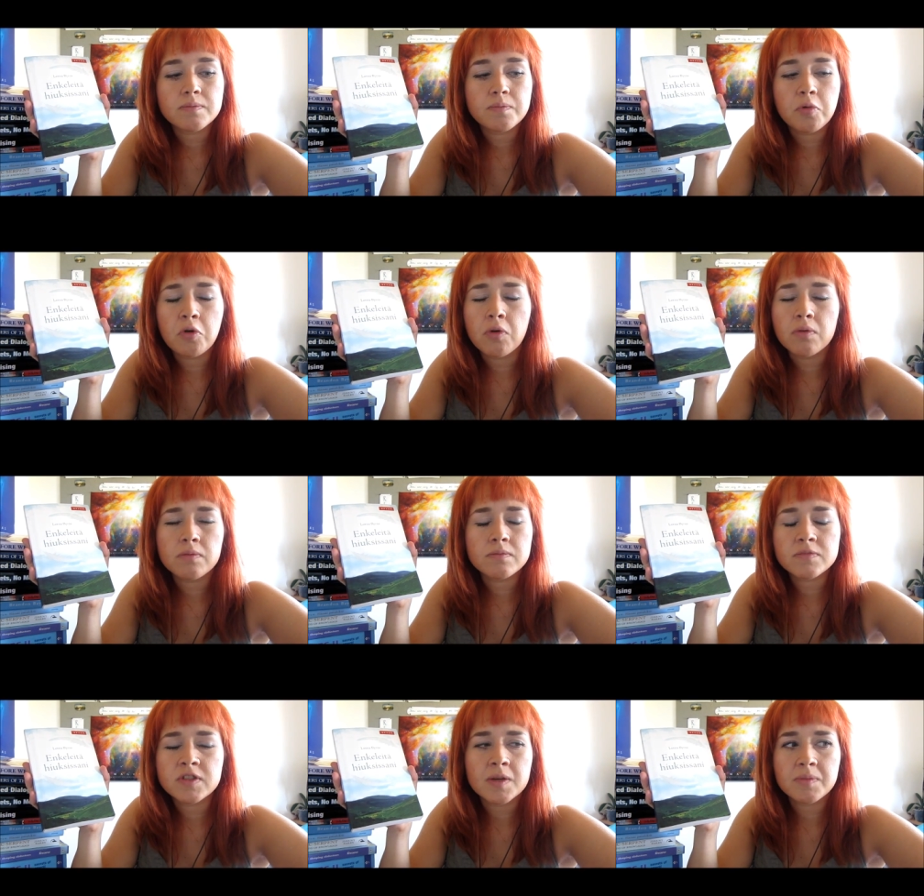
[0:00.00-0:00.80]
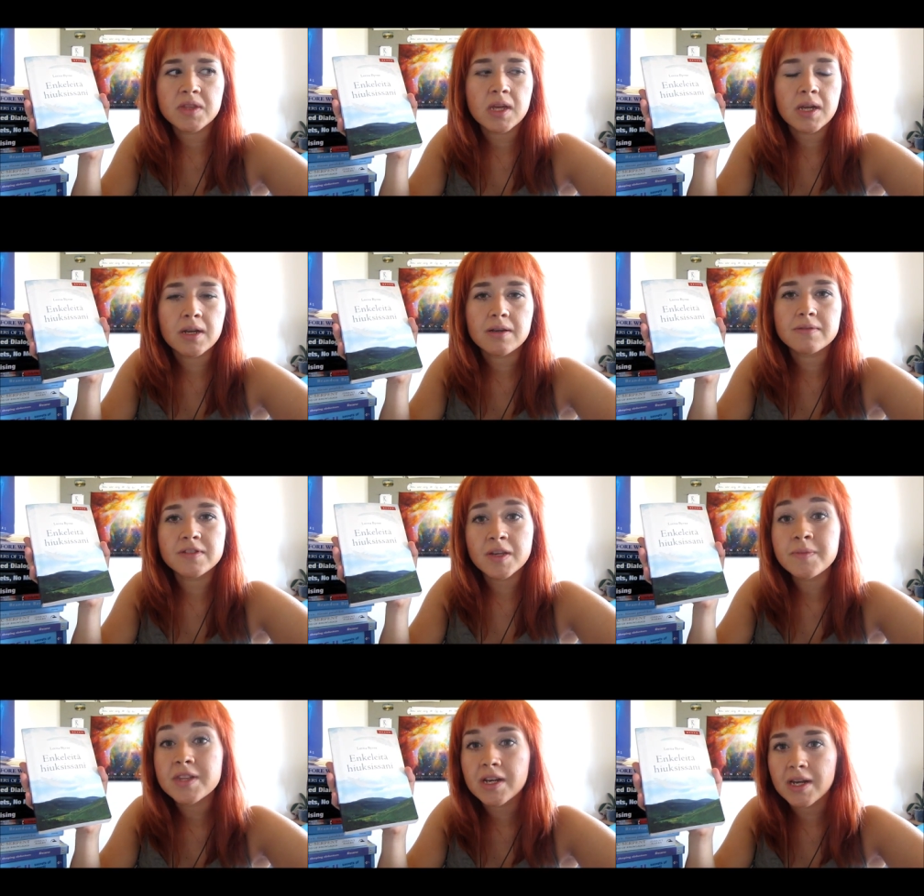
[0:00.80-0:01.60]
poem, something
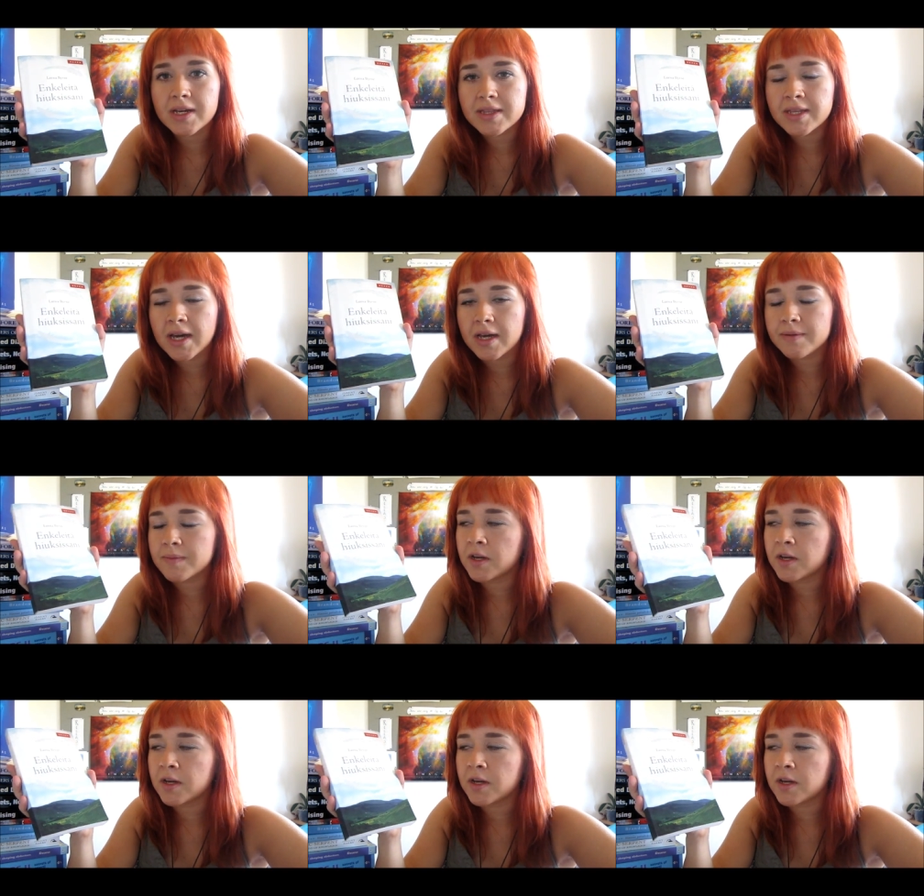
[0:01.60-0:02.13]
something like that.